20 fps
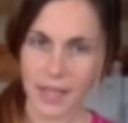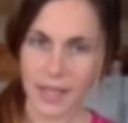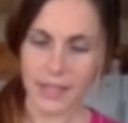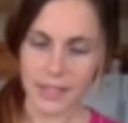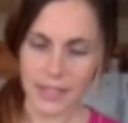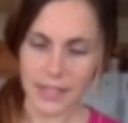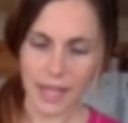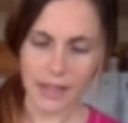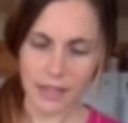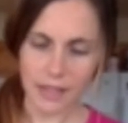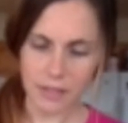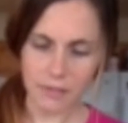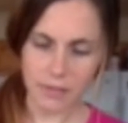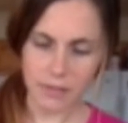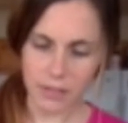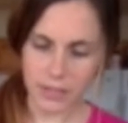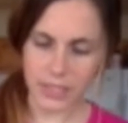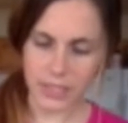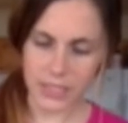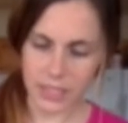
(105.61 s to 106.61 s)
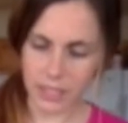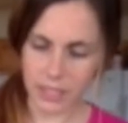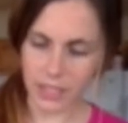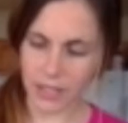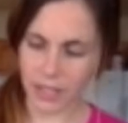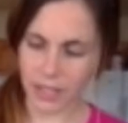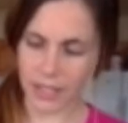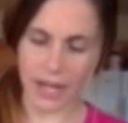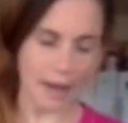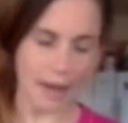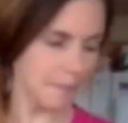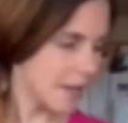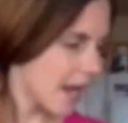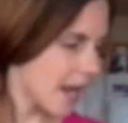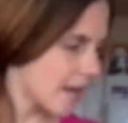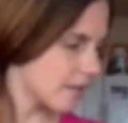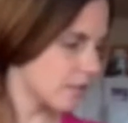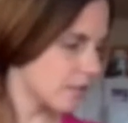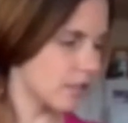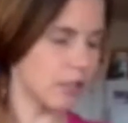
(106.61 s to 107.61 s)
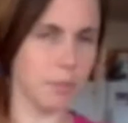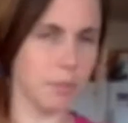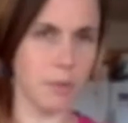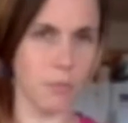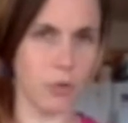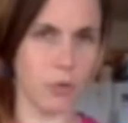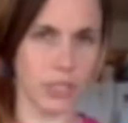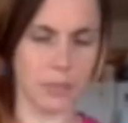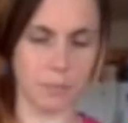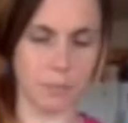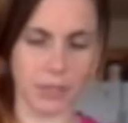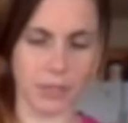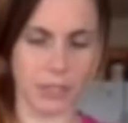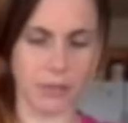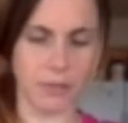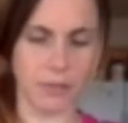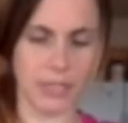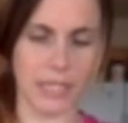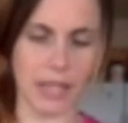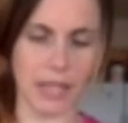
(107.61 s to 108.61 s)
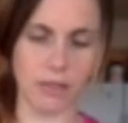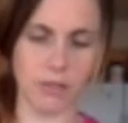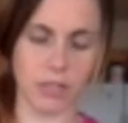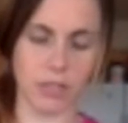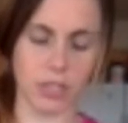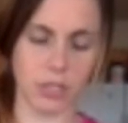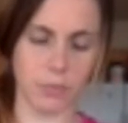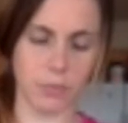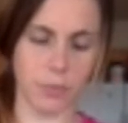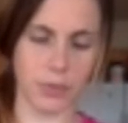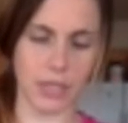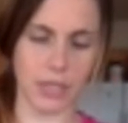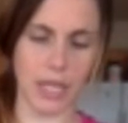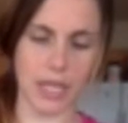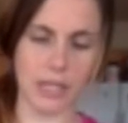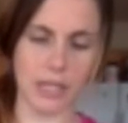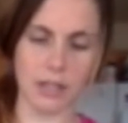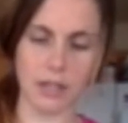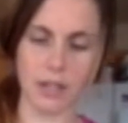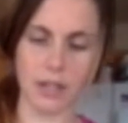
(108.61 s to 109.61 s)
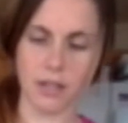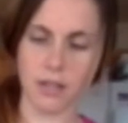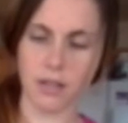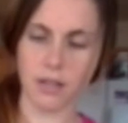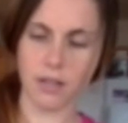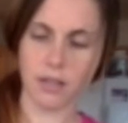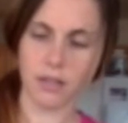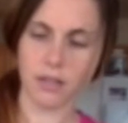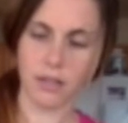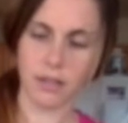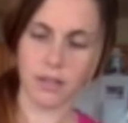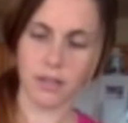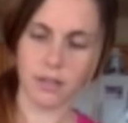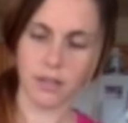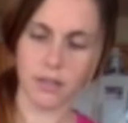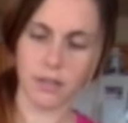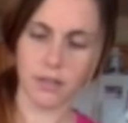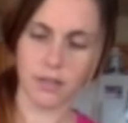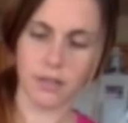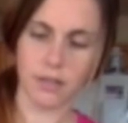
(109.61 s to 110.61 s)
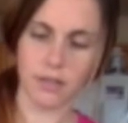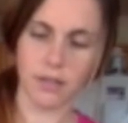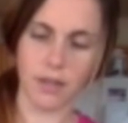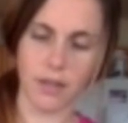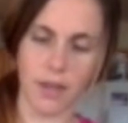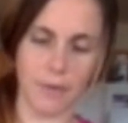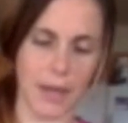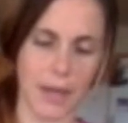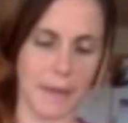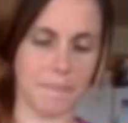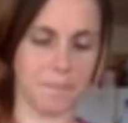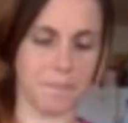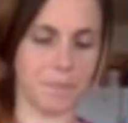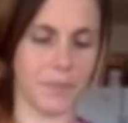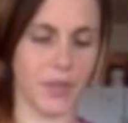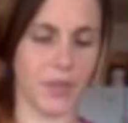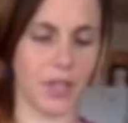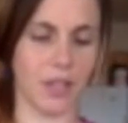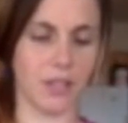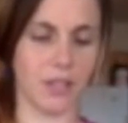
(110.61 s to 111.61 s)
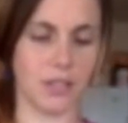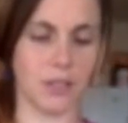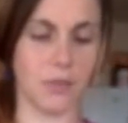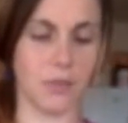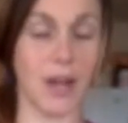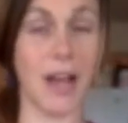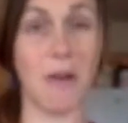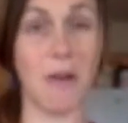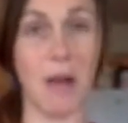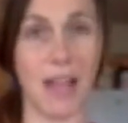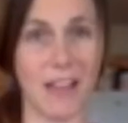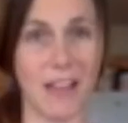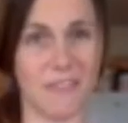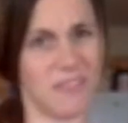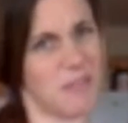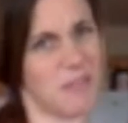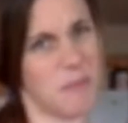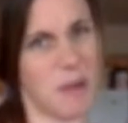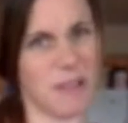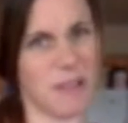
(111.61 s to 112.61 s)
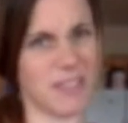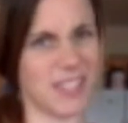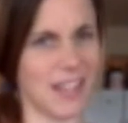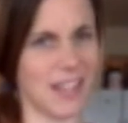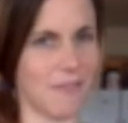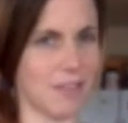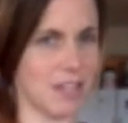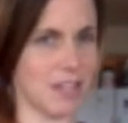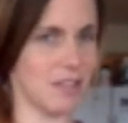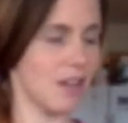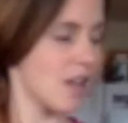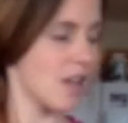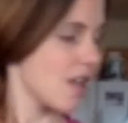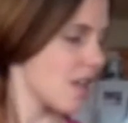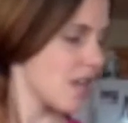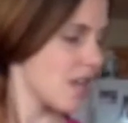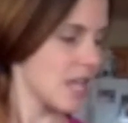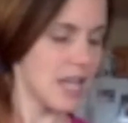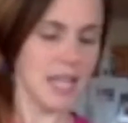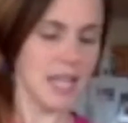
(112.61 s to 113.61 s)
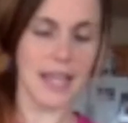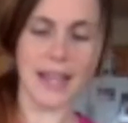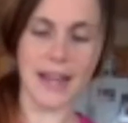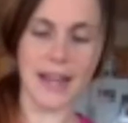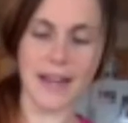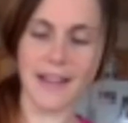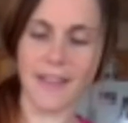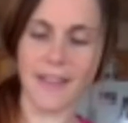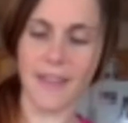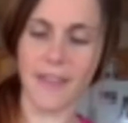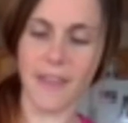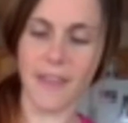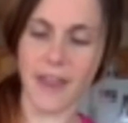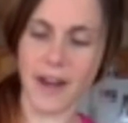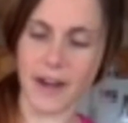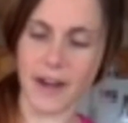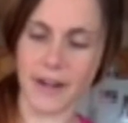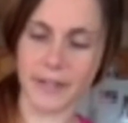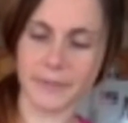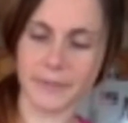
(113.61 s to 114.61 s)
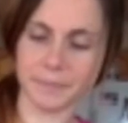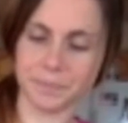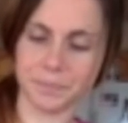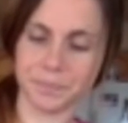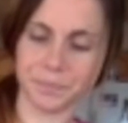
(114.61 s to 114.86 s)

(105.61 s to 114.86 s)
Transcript: Yellow looks good. I'm gonna add a little bit more to blue because that looks super light. Okay, so now I have about 7 in there.